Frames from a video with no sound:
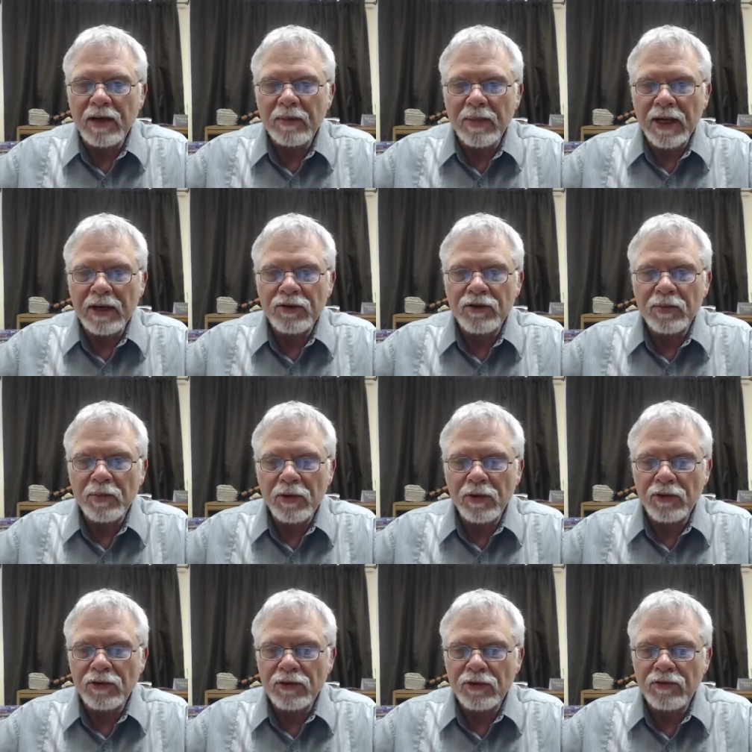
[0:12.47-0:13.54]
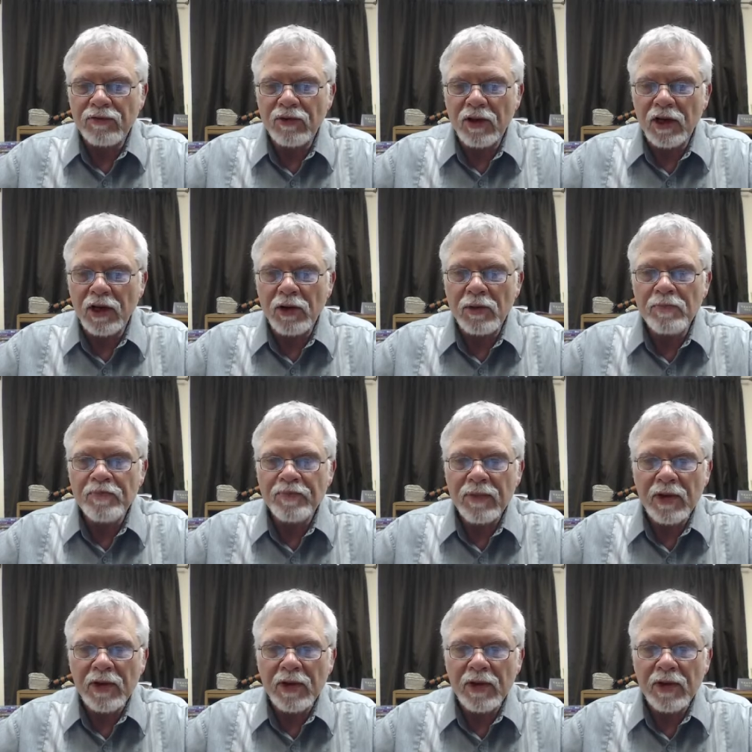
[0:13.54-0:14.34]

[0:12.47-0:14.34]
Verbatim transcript: about spiritual flow.